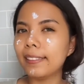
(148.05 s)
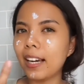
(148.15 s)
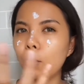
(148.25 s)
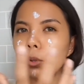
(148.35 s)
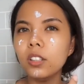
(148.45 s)

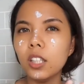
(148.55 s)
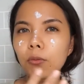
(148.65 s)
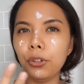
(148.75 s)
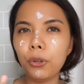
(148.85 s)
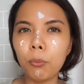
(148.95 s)
that will
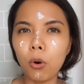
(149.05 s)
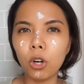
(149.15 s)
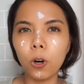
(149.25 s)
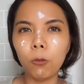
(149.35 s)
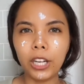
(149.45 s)
give you
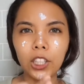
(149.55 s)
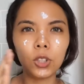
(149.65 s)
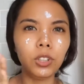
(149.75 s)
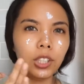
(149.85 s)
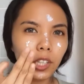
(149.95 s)
more of a
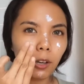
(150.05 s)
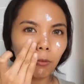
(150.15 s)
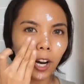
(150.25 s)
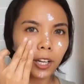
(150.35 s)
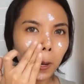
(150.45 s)
3D
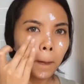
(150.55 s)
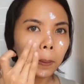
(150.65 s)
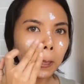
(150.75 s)
effect.